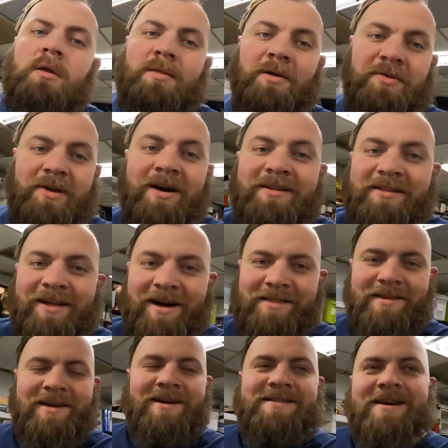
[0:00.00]
Now the other
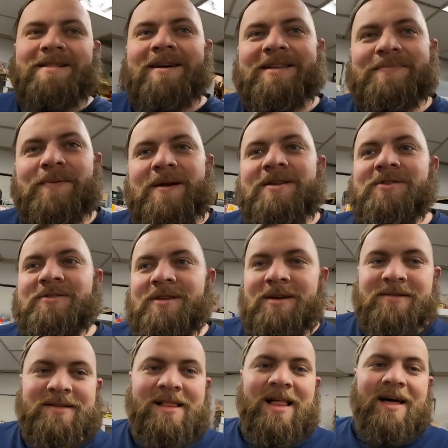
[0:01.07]
lot, the other lot is pretty interesting
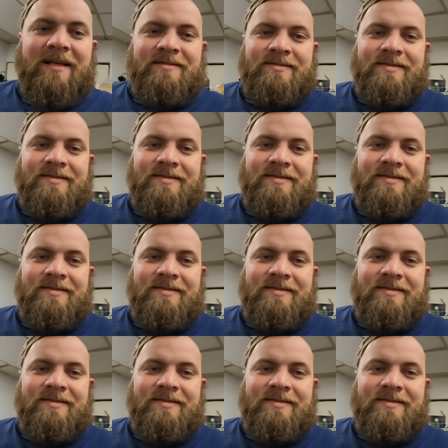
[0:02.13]
because that lot